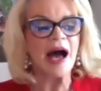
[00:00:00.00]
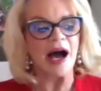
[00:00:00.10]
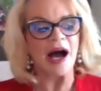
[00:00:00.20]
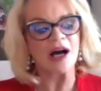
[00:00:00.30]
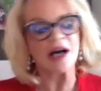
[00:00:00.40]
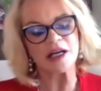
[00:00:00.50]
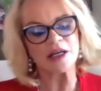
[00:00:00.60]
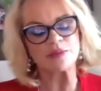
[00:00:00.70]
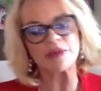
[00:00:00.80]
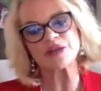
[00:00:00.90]

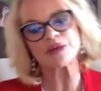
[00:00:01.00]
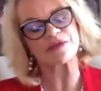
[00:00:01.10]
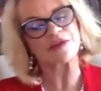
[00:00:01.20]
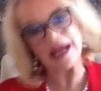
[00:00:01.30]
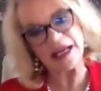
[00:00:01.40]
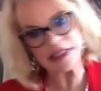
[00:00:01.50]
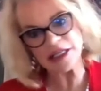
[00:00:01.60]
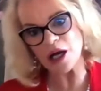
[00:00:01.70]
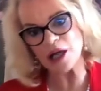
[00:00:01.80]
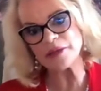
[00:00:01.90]
Went to work for
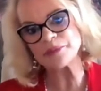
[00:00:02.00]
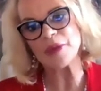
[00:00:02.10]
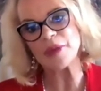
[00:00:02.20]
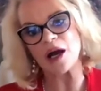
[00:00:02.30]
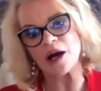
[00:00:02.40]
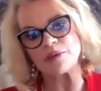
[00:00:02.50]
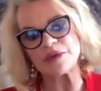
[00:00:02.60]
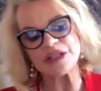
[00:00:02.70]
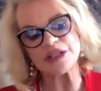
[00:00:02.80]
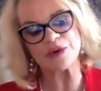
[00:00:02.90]
Hexagon,
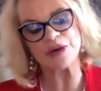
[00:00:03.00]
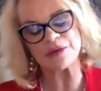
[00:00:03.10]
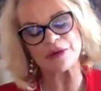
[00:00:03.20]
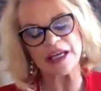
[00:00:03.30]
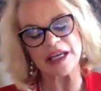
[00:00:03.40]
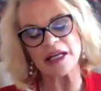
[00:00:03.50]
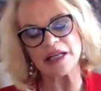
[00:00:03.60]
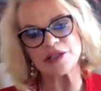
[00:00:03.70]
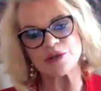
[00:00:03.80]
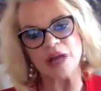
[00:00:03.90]
which is where I really got
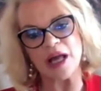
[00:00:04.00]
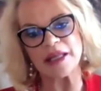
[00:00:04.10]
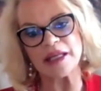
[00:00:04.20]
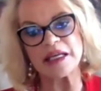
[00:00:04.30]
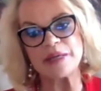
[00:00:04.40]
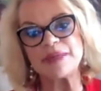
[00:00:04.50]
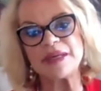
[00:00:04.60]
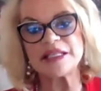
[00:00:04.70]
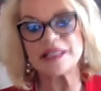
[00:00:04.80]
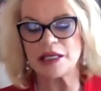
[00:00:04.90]
into a lot of the
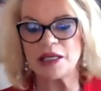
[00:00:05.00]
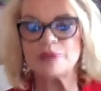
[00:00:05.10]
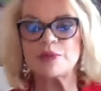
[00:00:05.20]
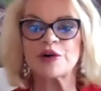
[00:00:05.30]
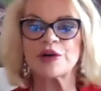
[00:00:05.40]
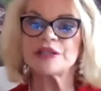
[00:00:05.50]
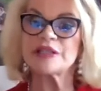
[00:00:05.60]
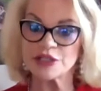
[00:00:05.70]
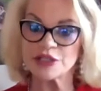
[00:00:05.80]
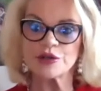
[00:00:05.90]
EPC, more
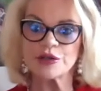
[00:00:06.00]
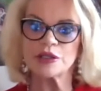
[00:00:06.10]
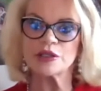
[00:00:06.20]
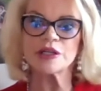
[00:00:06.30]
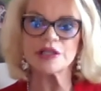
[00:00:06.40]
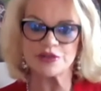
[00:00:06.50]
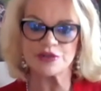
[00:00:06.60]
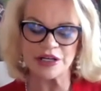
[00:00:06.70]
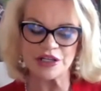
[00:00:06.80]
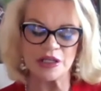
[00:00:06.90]
industrial
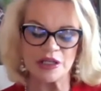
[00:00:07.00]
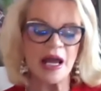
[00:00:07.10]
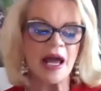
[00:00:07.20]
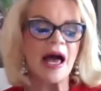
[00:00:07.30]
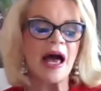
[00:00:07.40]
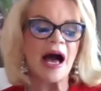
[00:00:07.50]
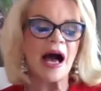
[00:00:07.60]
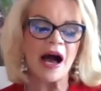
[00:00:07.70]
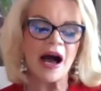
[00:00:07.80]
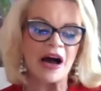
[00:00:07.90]
construction.
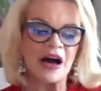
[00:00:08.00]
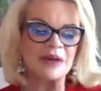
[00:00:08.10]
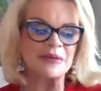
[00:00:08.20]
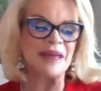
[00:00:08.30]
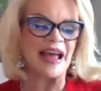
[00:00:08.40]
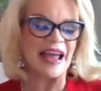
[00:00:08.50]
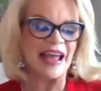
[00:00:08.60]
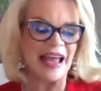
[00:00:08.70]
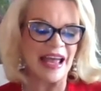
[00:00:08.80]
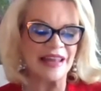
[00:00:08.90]

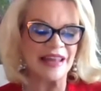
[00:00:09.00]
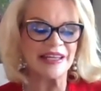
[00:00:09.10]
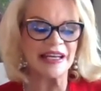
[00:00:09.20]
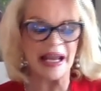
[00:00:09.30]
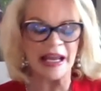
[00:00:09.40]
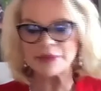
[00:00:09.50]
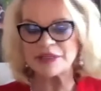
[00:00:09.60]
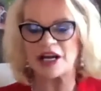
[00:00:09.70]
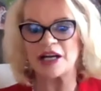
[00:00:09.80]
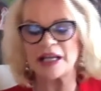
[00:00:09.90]
And then
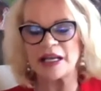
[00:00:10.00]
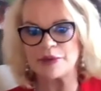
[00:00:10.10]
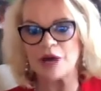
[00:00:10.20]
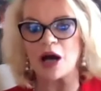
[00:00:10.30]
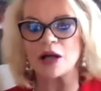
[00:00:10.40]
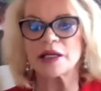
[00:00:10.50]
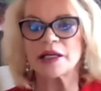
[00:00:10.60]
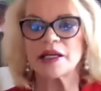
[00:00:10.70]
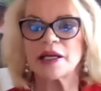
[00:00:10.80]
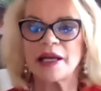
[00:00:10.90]
Amazon came
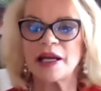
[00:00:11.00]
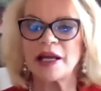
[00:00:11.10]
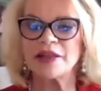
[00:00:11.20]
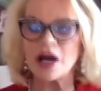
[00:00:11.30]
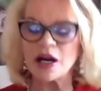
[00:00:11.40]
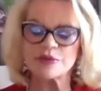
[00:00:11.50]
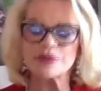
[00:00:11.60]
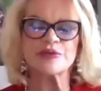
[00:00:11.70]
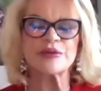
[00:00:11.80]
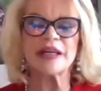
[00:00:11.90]
calling, and I thought it
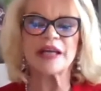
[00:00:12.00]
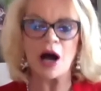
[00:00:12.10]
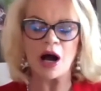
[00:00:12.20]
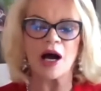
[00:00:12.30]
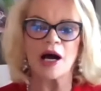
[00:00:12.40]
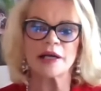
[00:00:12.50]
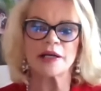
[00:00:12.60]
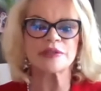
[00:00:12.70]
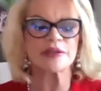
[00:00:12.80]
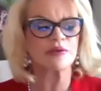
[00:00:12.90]
was really odd. I
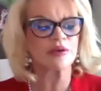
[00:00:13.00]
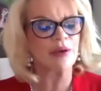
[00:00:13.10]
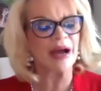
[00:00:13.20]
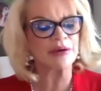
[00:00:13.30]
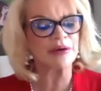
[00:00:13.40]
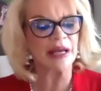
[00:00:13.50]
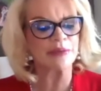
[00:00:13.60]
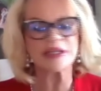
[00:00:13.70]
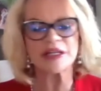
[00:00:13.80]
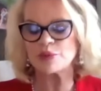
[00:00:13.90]
was like, well, why would
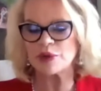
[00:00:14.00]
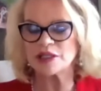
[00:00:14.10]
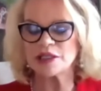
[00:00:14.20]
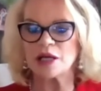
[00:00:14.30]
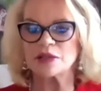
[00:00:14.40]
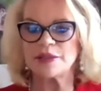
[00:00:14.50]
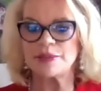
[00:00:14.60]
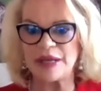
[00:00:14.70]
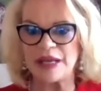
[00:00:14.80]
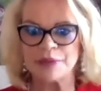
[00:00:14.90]
Amazon want to talk
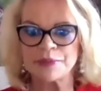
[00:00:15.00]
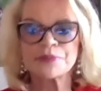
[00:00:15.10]
to me?